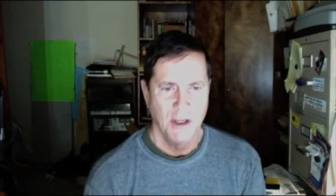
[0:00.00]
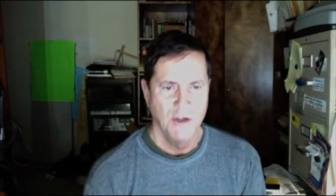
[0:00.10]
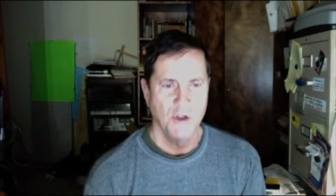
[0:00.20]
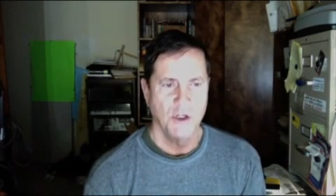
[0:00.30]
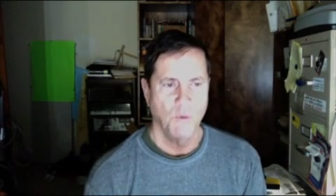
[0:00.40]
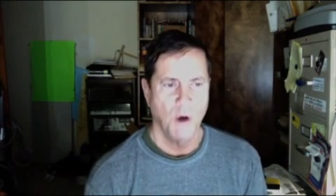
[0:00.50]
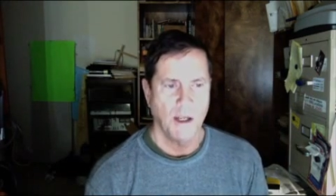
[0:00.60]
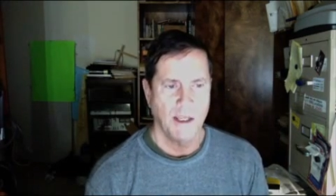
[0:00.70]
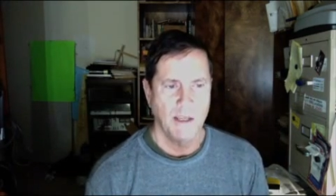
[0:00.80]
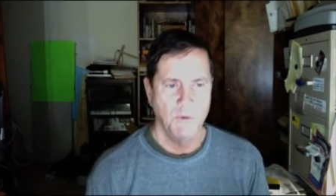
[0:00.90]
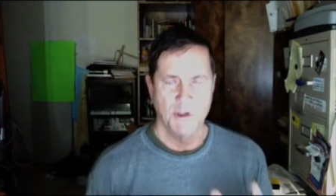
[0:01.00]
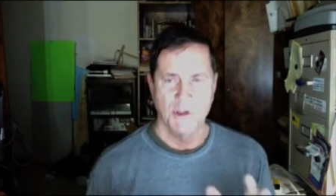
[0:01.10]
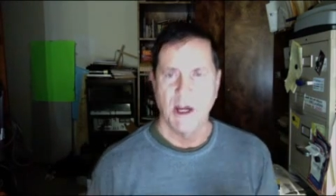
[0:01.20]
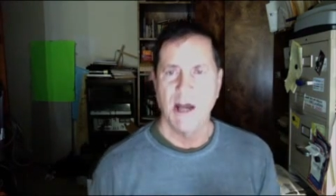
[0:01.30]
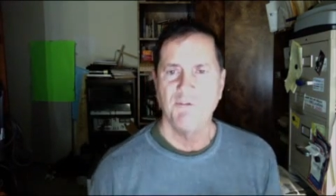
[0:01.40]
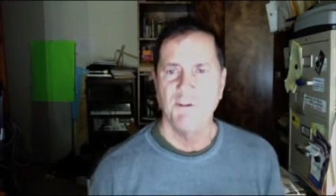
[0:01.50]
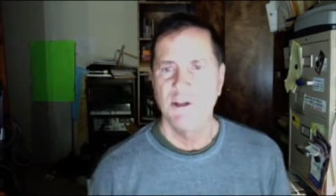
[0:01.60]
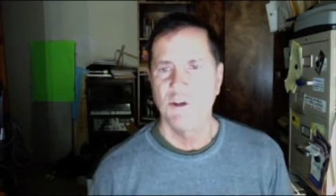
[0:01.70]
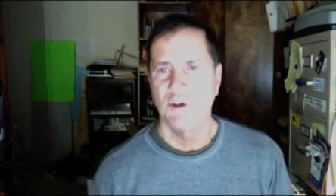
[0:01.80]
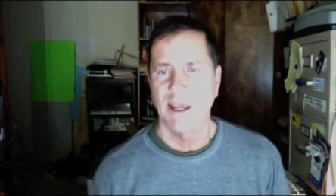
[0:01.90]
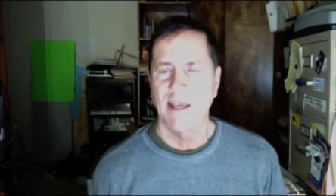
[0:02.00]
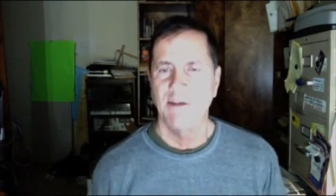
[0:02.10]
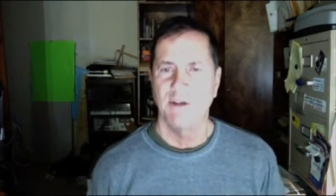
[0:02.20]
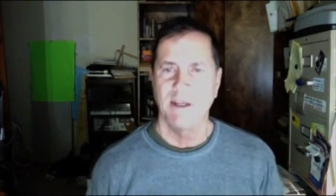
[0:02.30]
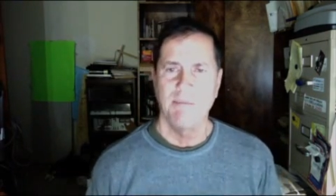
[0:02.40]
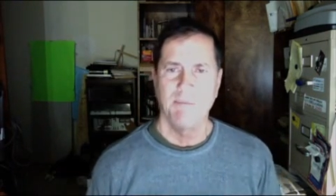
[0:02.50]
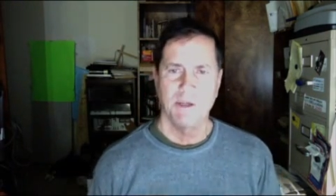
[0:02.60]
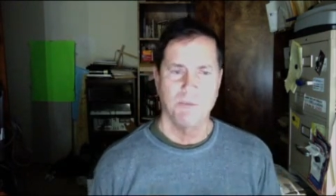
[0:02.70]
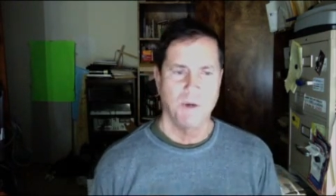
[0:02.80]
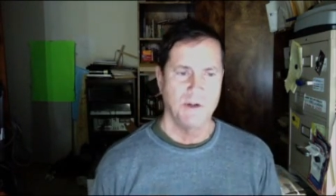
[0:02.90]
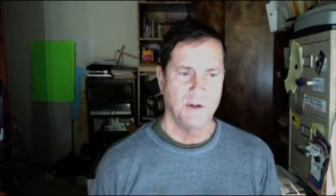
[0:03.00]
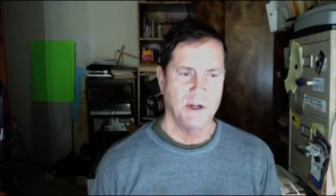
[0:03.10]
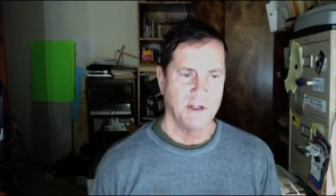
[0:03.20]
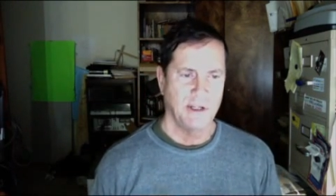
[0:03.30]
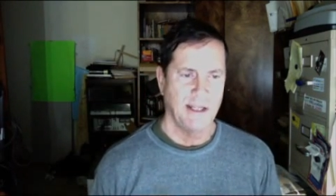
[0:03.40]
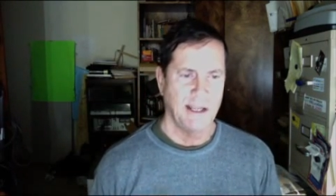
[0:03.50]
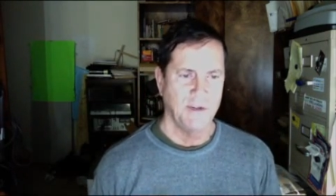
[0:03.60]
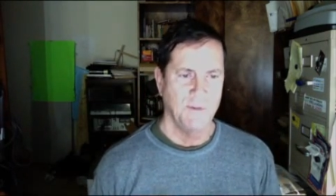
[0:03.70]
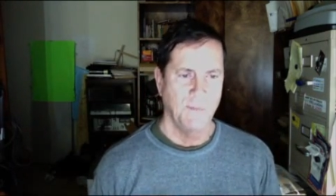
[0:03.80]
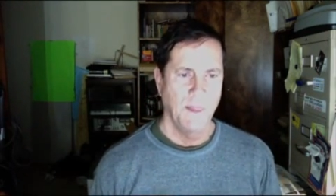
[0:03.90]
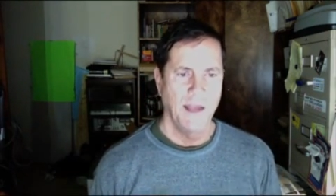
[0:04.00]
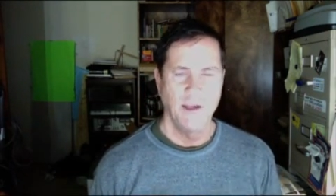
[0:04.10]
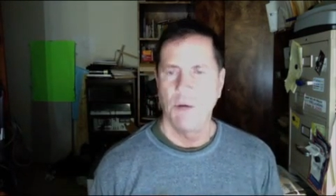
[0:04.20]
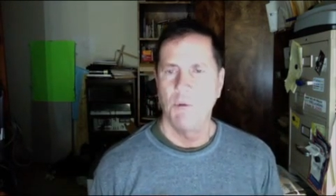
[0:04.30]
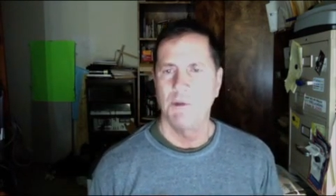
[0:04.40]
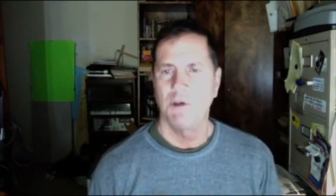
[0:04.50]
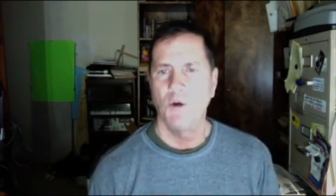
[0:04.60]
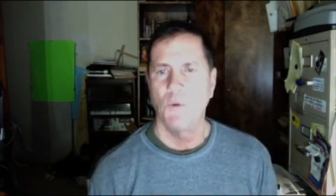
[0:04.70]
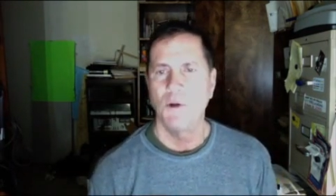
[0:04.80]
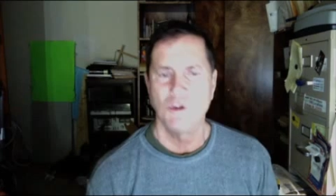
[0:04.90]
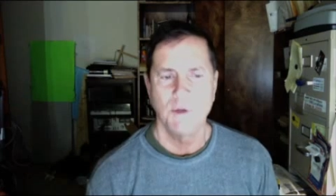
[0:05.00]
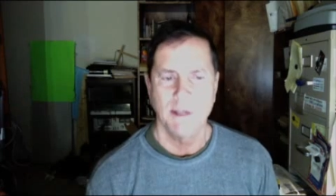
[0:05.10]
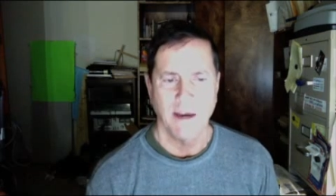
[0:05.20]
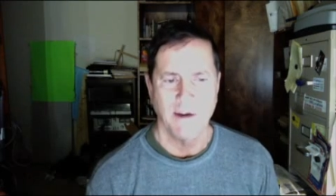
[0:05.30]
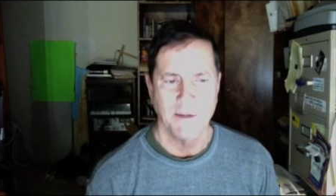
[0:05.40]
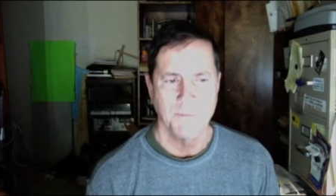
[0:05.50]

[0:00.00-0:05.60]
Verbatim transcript: You could walk in with a tonfa in your hand to any mixed martial arts class, and no one would know what you were carrying.